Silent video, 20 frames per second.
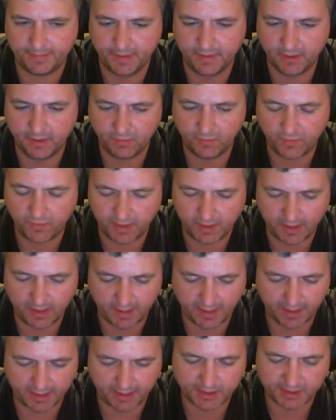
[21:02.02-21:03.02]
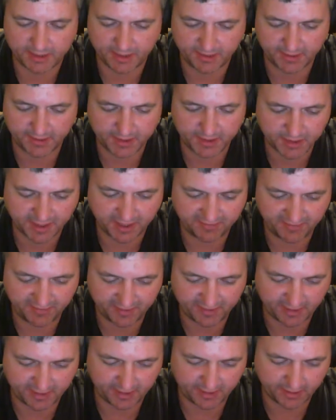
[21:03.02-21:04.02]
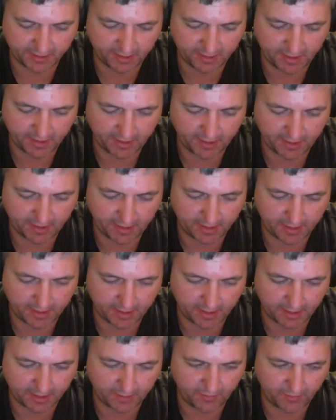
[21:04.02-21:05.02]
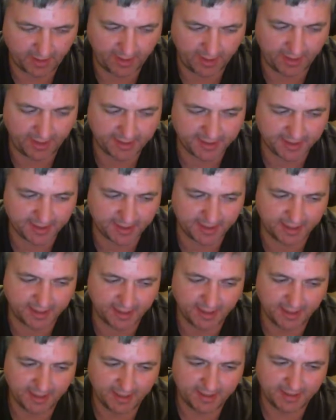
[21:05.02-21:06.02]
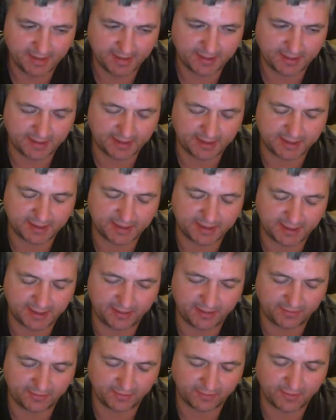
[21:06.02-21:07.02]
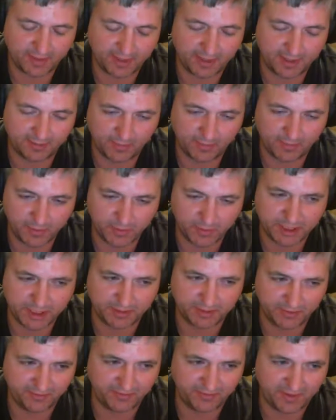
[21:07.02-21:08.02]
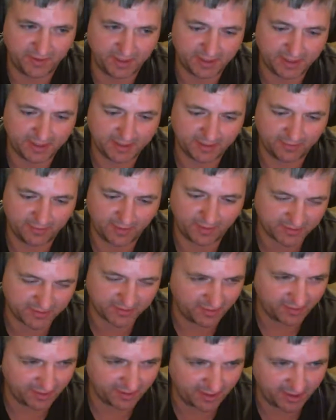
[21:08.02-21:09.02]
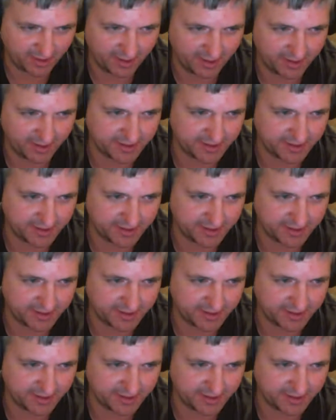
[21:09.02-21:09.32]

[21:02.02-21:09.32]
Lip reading: yep. We actually saw it in a drive-in theater, and we had to sit through the Emoji Movie to watch Valerian.